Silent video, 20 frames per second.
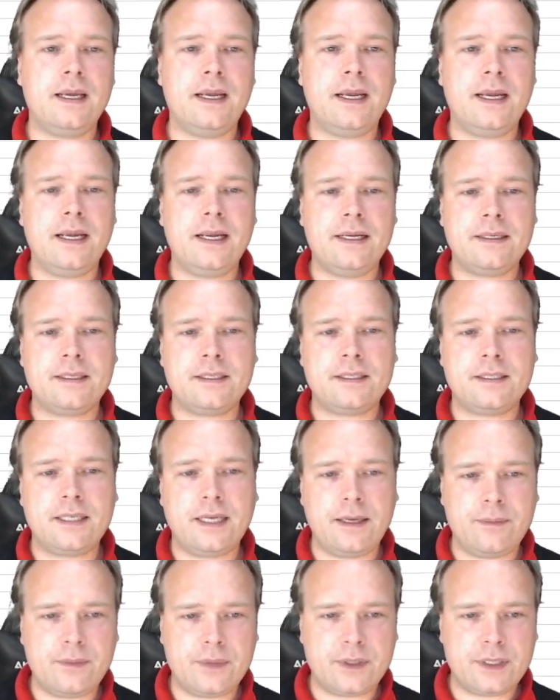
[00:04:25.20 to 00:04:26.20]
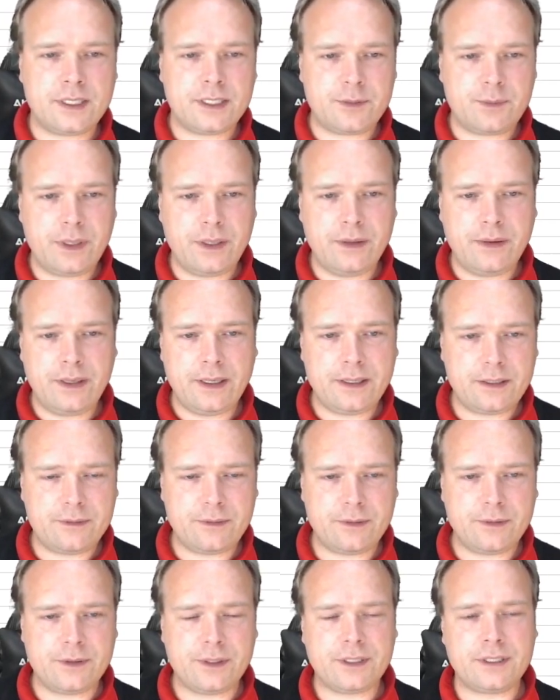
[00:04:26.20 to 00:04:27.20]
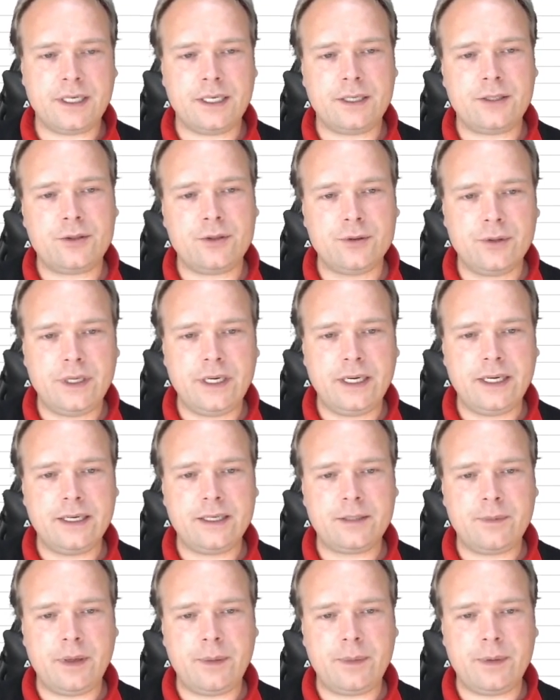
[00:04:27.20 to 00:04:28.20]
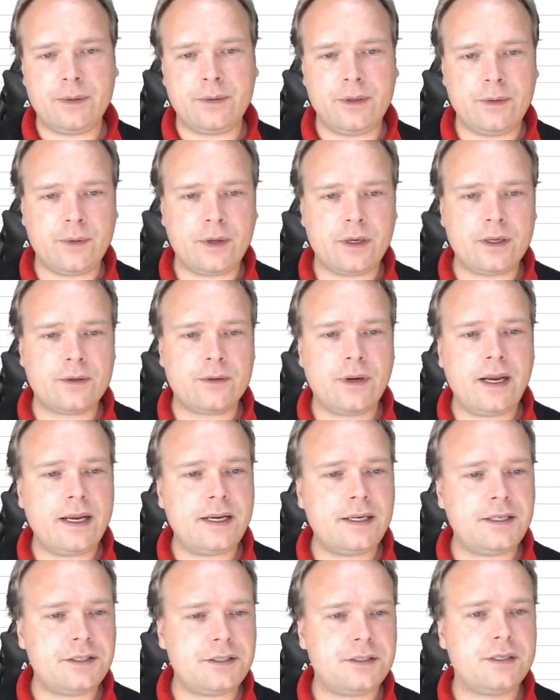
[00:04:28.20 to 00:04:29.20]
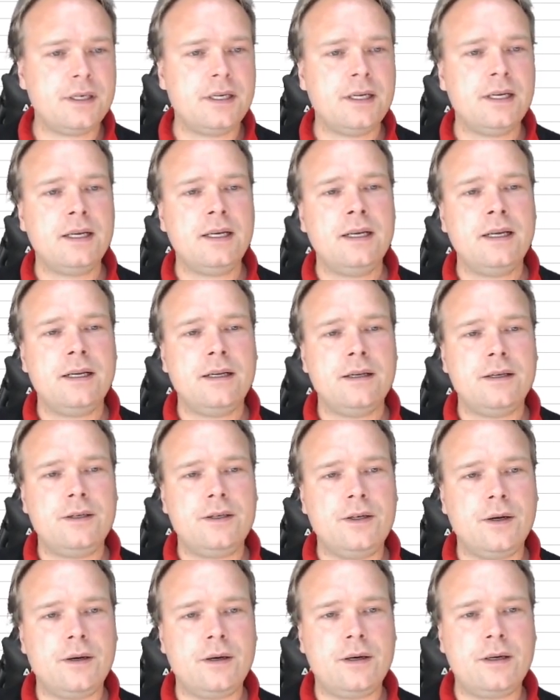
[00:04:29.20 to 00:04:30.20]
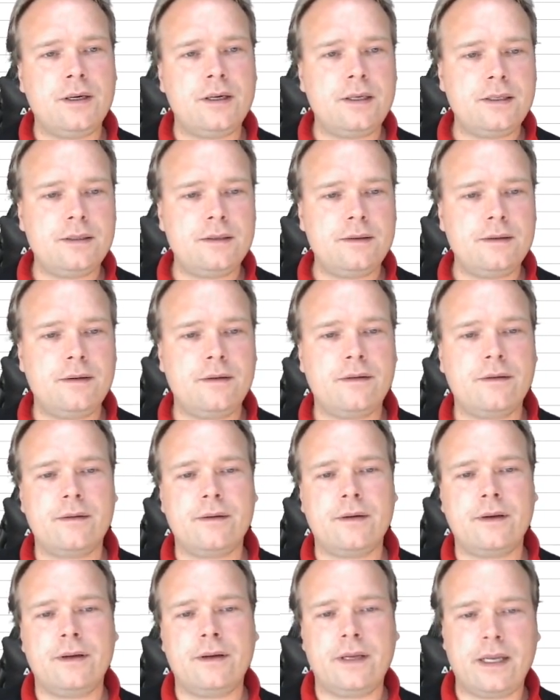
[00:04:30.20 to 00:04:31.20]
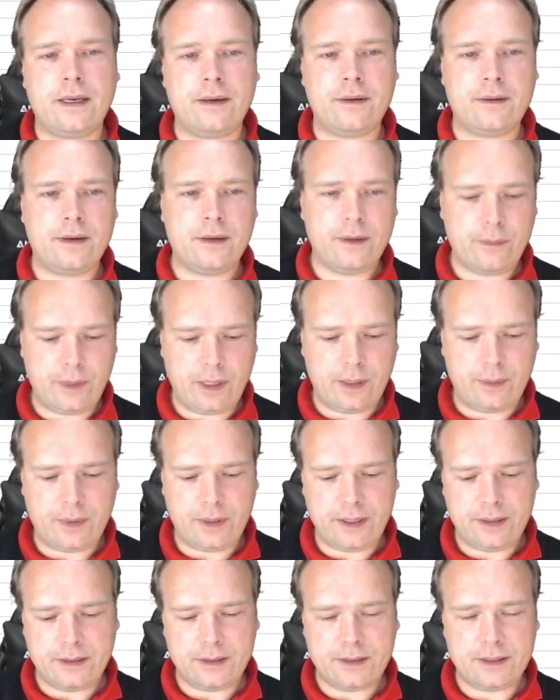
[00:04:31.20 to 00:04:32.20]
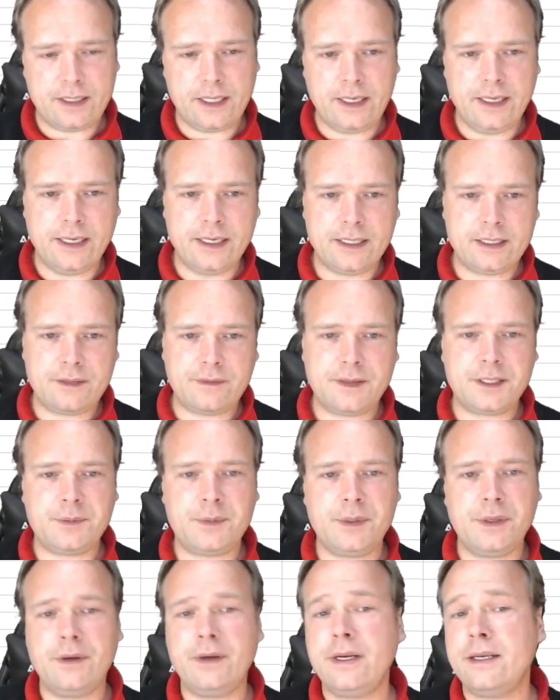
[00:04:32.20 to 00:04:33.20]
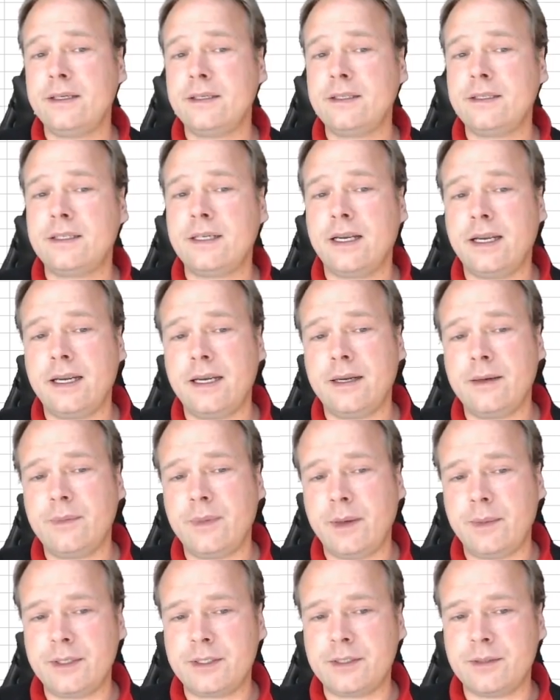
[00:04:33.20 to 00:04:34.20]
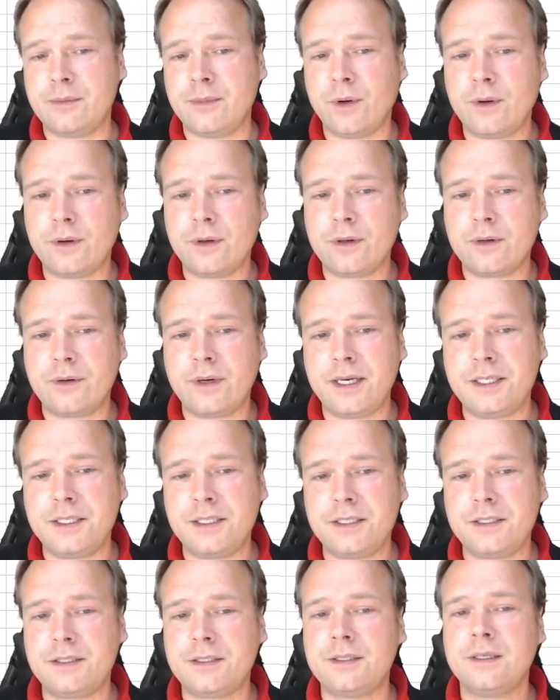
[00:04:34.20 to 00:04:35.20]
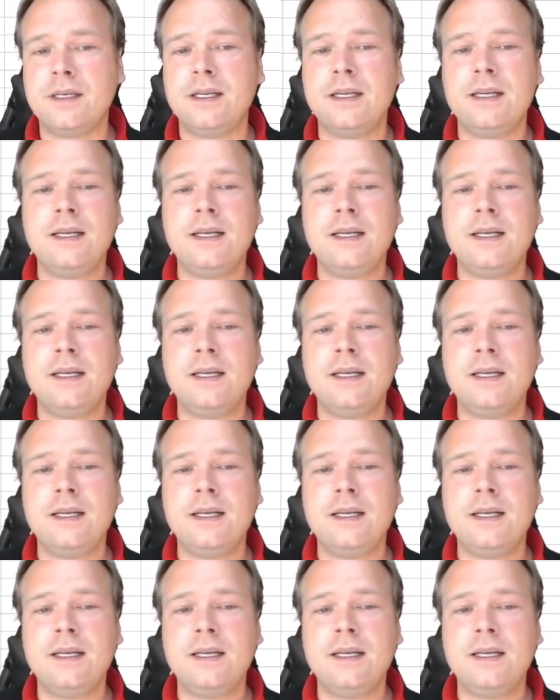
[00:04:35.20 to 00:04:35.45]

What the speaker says: and the same with experience. We'll just say 2 years, maybe only 1 crash. John, and then maybe 10 years of experience, and maybe some more crashes,